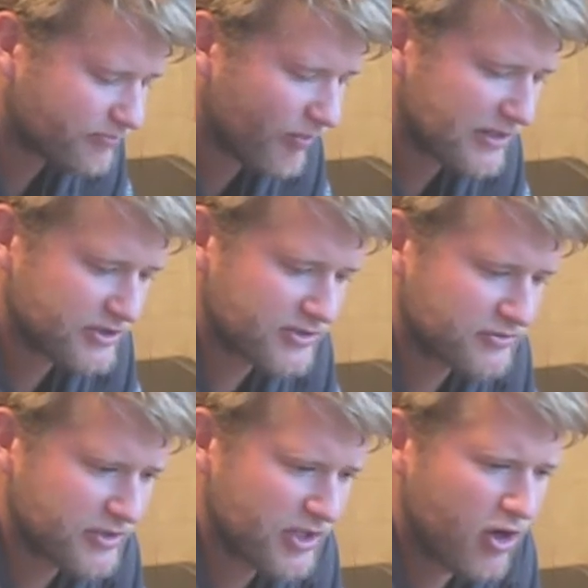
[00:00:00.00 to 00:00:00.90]
Just really
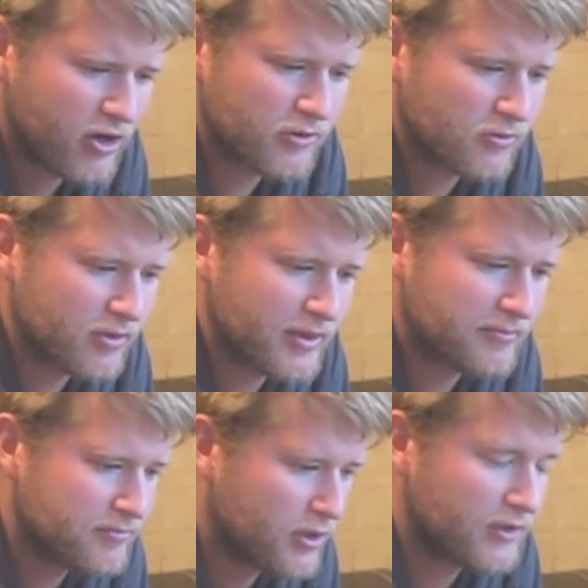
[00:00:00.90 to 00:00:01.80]
heartwarming,
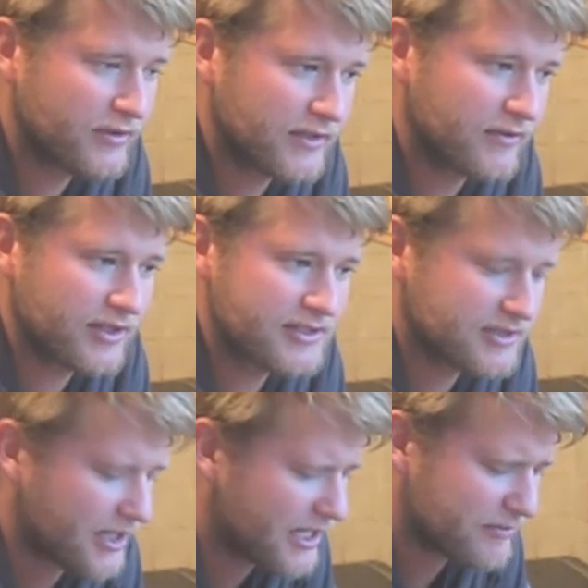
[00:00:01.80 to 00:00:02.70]
perfect for this
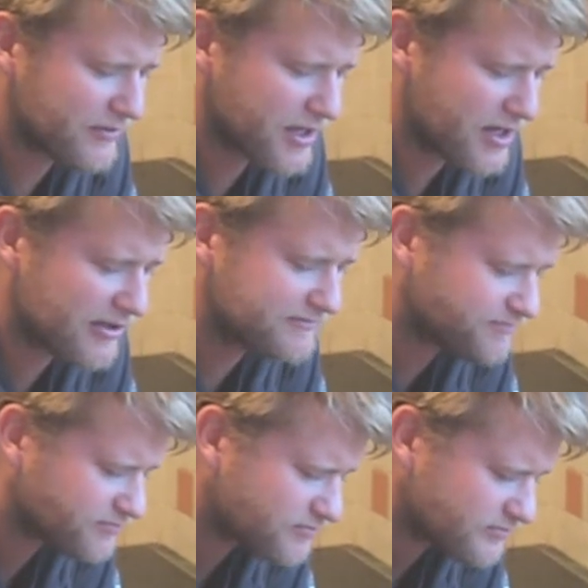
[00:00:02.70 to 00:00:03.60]
time of the year.
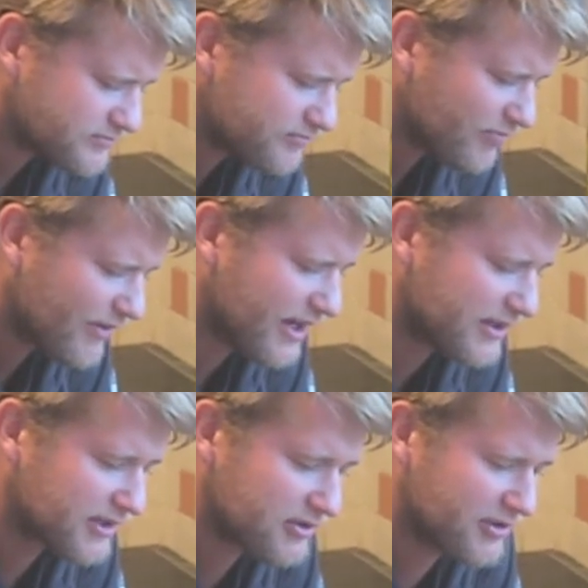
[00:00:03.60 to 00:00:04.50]
And an
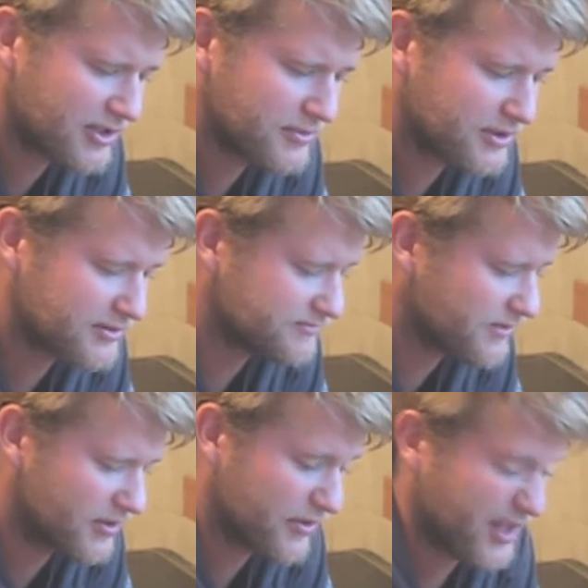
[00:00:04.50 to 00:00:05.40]
incredible, you know,
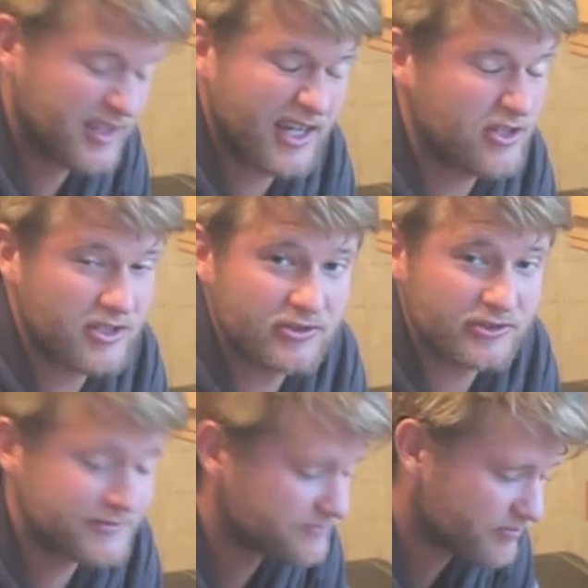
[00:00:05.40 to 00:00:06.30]
thing that you can do
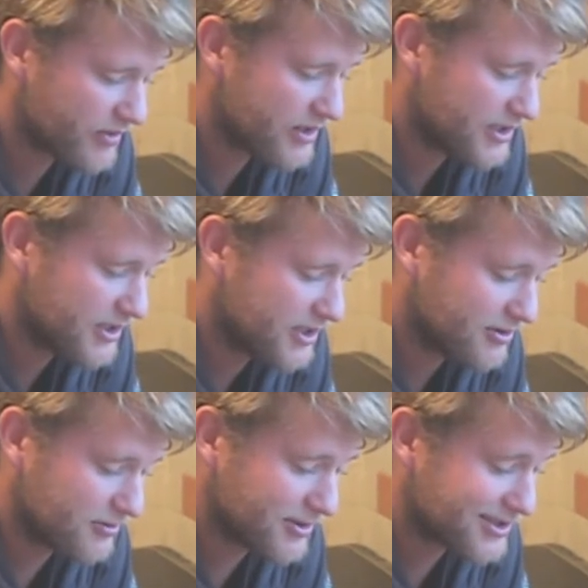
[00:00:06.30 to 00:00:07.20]

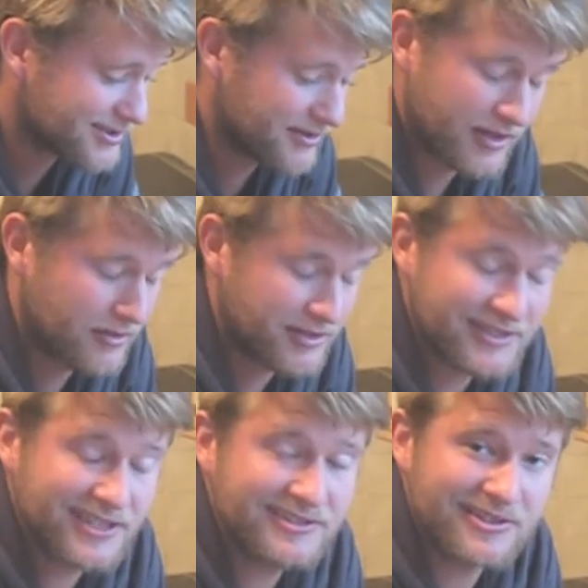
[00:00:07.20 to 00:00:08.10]
with the three
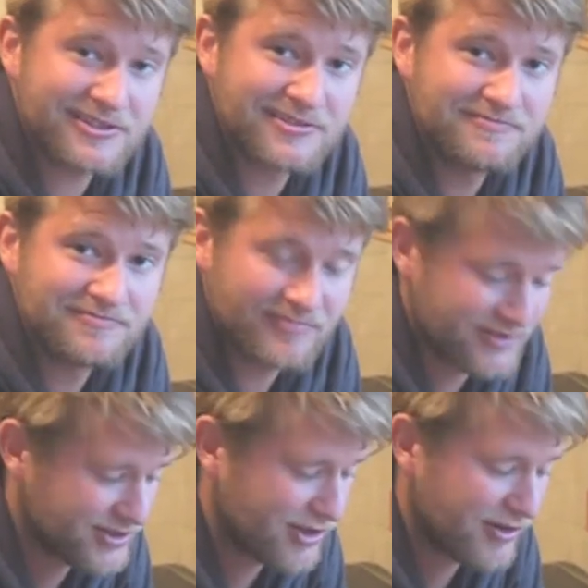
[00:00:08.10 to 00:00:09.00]
sisters.
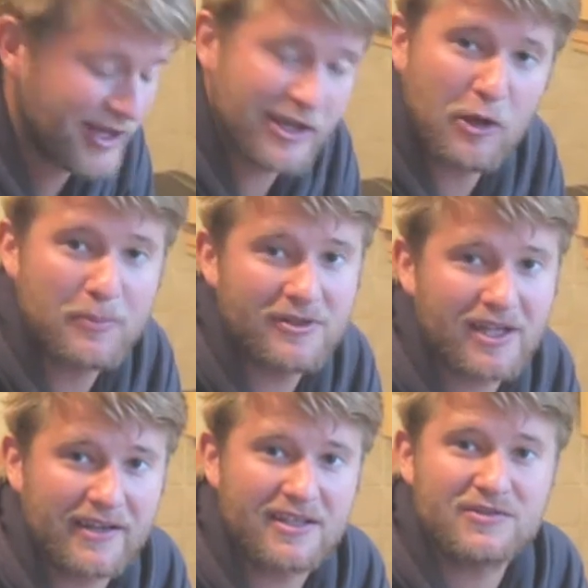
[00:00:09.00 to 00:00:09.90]
So I hope you like
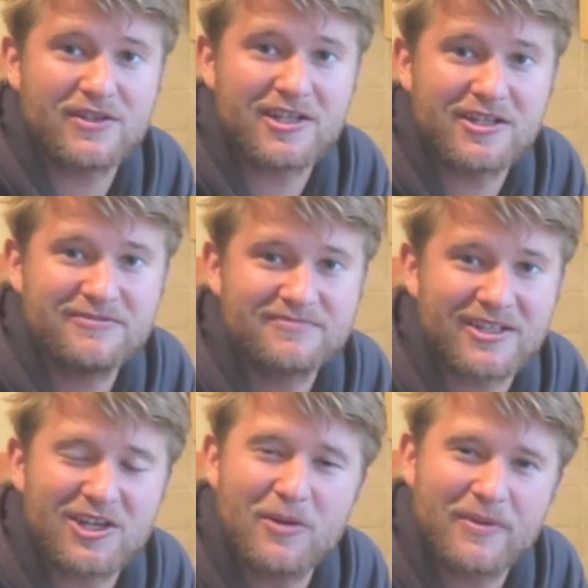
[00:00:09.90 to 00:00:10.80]
this video and I
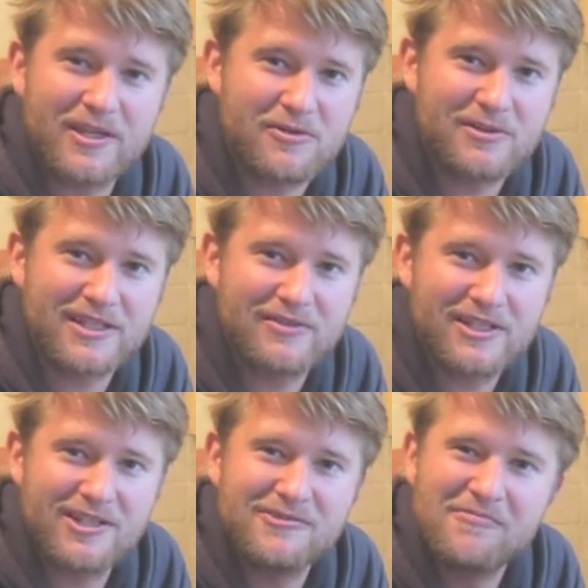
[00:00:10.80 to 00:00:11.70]
hope that you will give it a go.